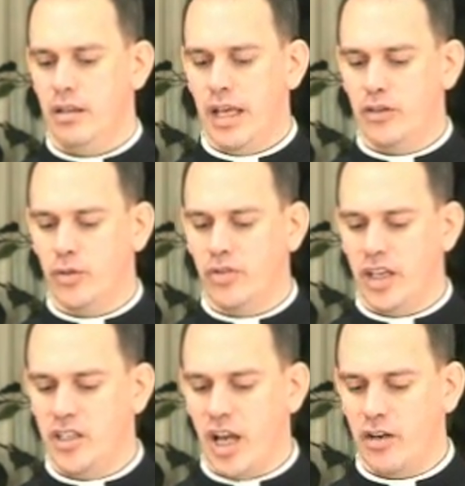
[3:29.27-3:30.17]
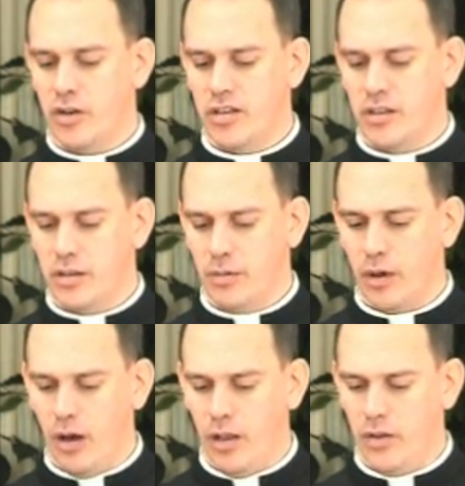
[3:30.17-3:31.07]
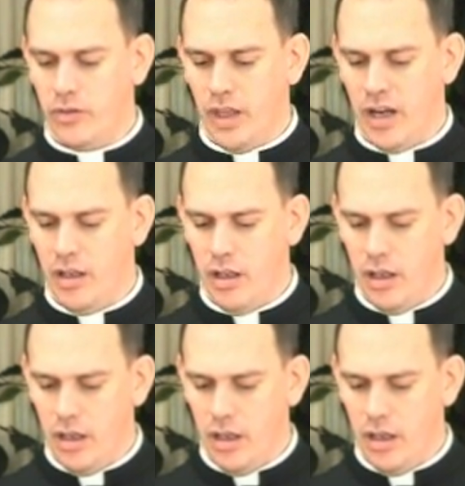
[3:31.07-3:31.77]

That's what St. John Chrysostom said.